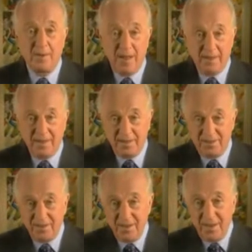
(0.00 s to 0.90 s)
Atkins.
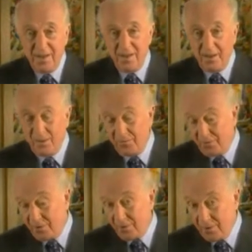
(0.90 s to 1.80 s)
You know, if
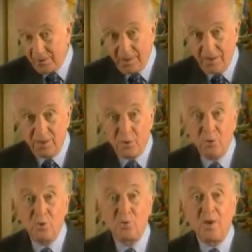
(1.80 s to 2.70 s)
you're looking to
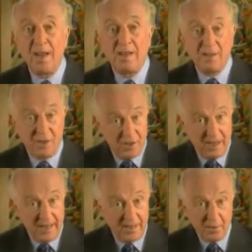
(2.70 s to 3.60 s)
lose weight and just
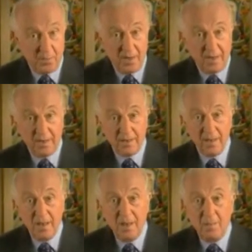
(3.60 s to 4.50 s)
got this product,
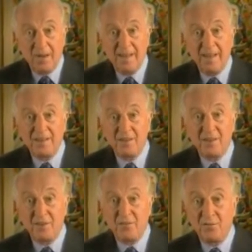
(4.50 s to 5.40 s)
my guess
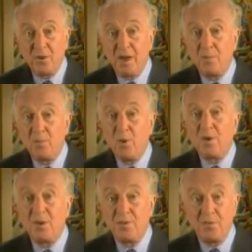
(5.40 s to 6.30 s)
is you've tried more
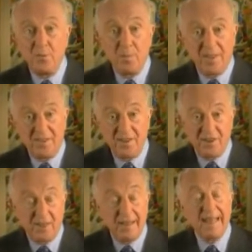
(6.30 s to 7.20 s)
than a few methods
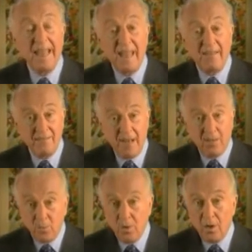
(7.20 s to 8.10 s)
that have not
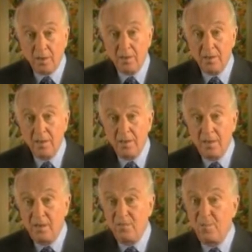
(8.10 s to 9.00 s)
worked.
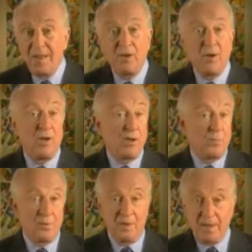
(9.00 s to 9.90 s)
You've met all the
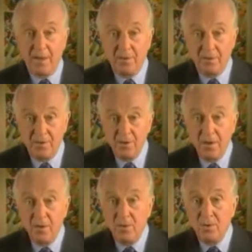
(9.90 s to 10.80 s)
pretenders
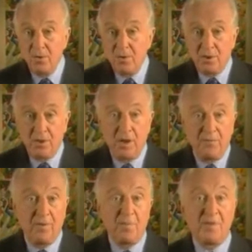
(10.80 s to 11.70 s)
who usually
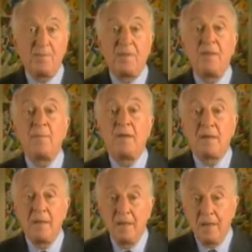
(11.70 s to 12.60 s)
offer up some gimmick,
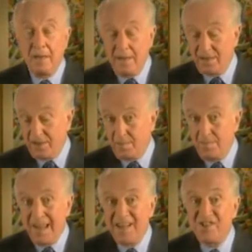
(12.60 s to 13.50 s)
like some
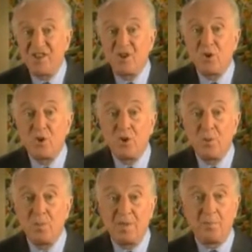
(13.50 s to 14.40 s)
magic
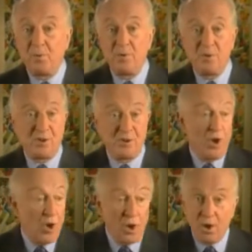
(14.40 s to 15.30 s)
herb that produces
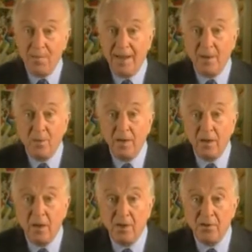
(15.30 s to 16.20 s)
automatic weight
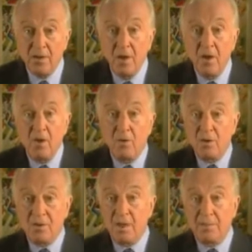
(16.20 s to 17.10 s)
loss, or
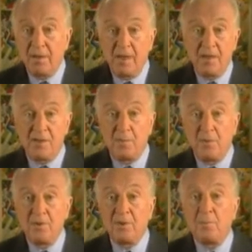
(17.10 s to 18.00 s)
something that is
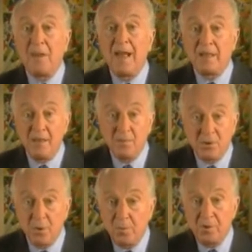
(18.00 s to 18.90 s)
supposed to block the
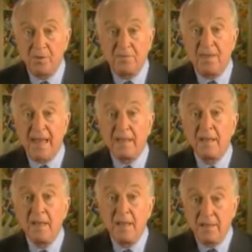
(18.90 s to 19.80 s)
absorption of fat
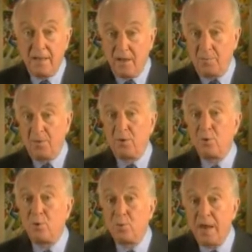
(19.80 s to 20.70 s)
to help you
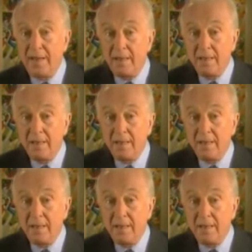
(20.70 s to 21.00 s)
lose weight.